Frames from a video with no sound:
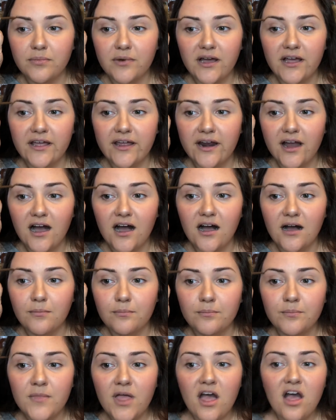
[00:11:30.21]
but
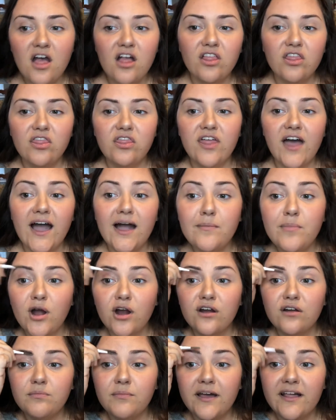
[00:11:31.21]
that
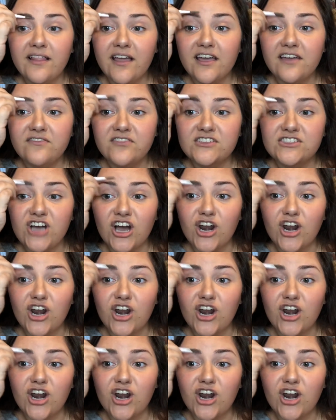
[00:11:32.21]
part of my life is on